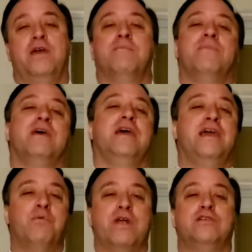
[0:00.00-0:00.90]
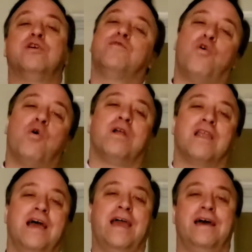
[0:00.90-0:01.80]
him. He went into a foreign
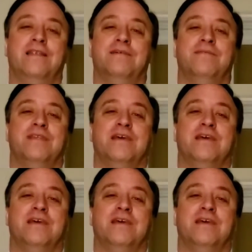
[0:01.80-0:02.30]
land.